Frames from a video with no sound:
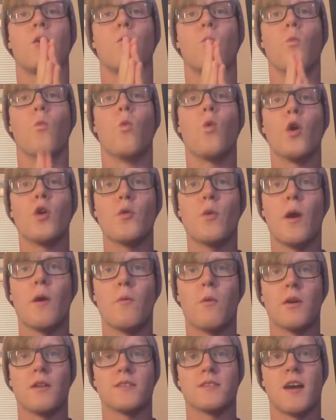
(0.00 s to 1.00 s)
what do I
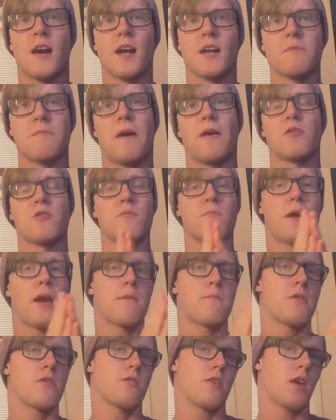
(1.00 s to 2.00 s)
want to talk about? You
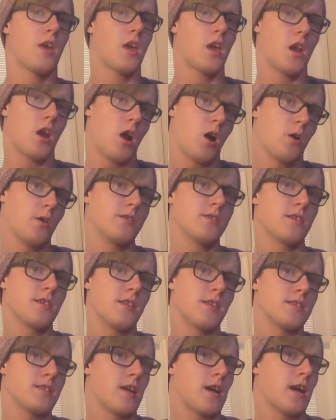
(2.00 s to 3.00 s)
might be thinking, oh, he's going
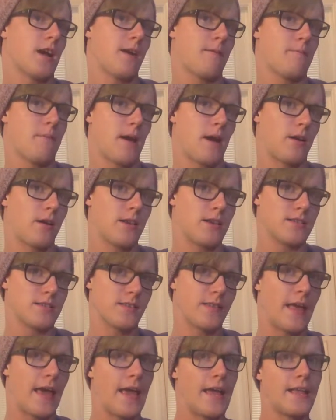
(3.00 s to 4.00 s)
to talk about his
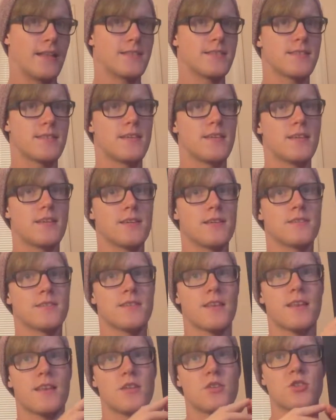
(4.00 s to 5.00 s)
lenses
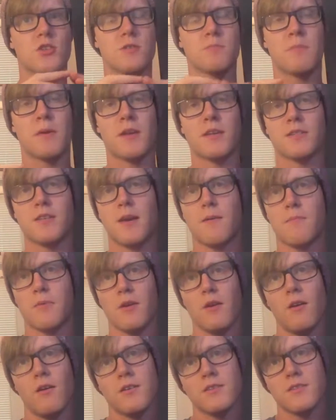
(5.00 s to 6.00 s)
that he just picked up,
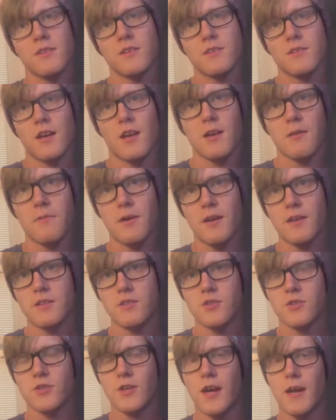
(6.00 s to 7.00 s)
or oh, he's going to talk about
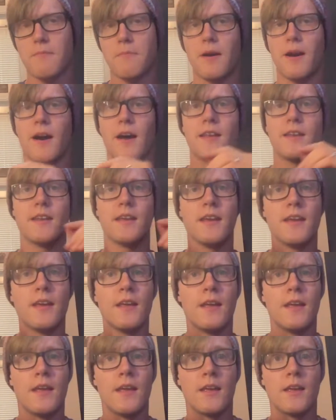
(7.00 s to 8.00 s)
his tripod.
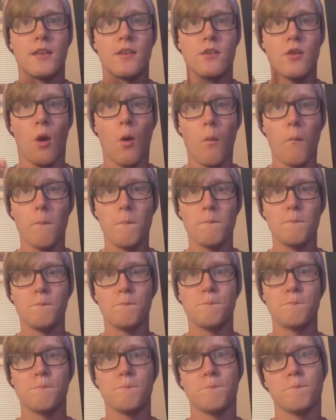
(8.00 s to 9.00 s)
Nope.
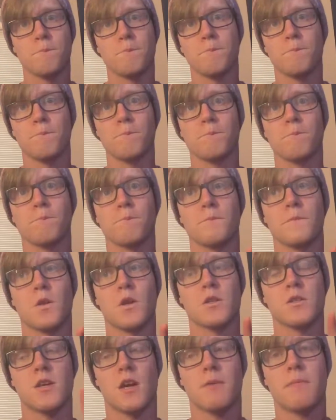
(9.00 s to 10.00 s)

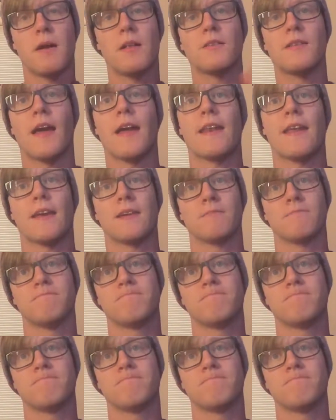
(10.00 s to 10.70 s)
Going to talk about lighting.